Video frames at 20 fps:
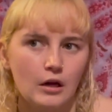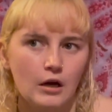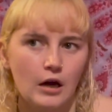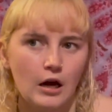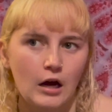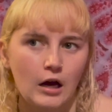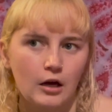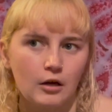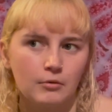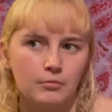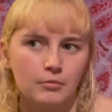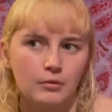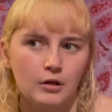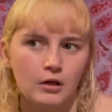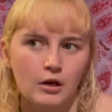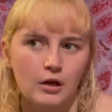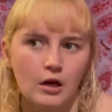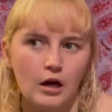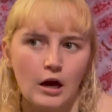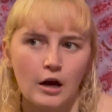
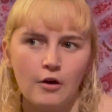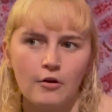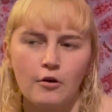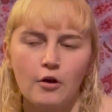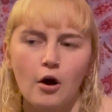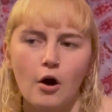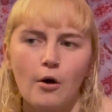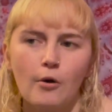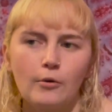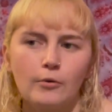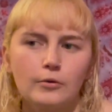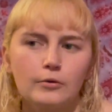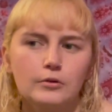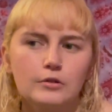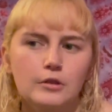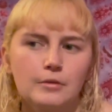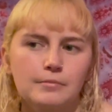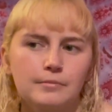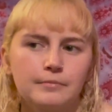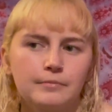I don't
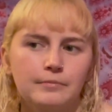hold